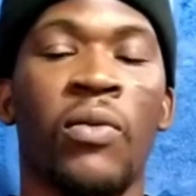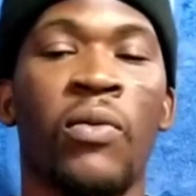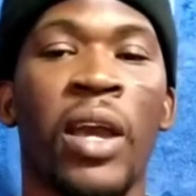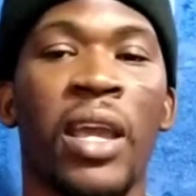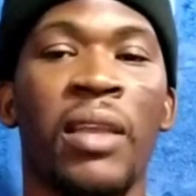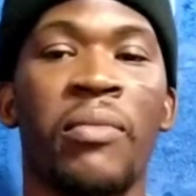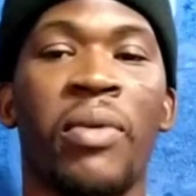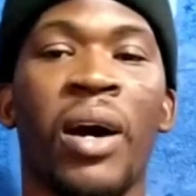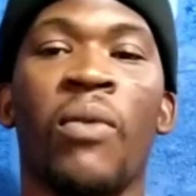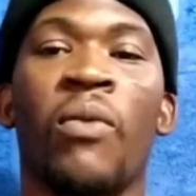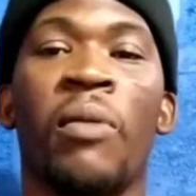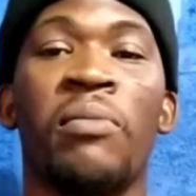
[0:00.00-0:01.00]
where in
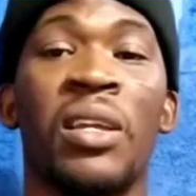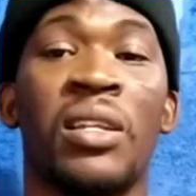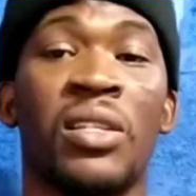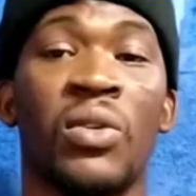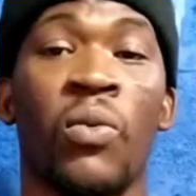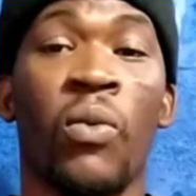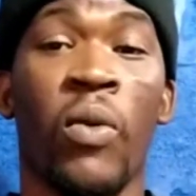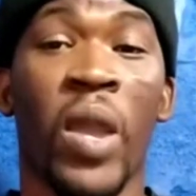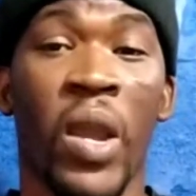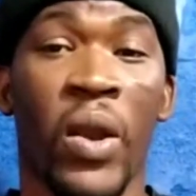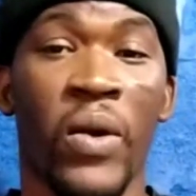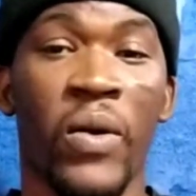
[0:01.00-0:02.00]
Patwa means
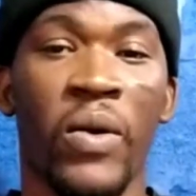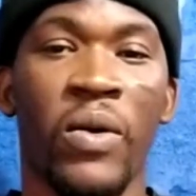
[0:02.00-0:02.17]
where.